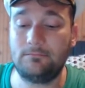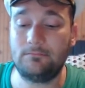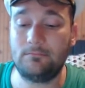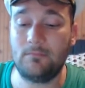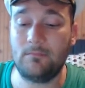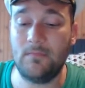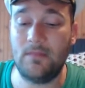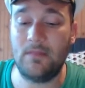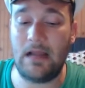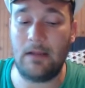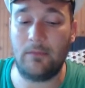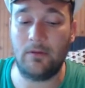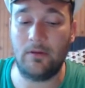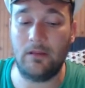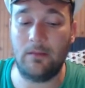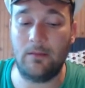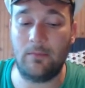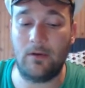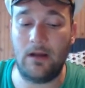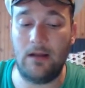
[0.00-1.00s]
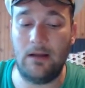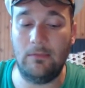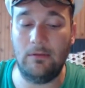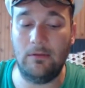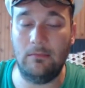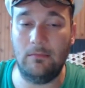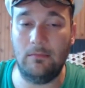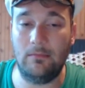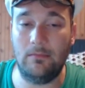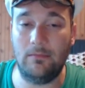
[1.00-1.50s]
Not really a
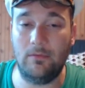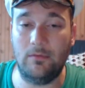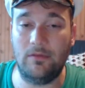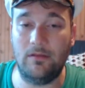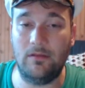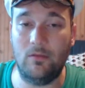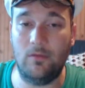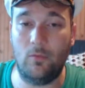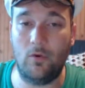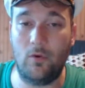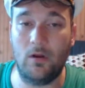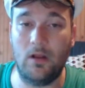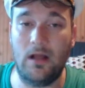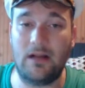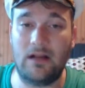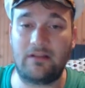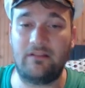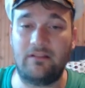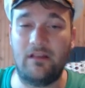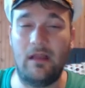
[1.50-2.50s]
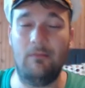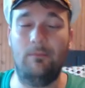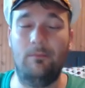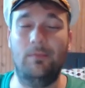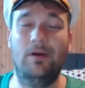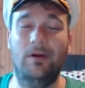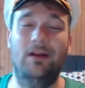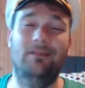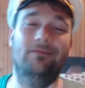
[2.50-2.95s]
problem within the Warlock set. But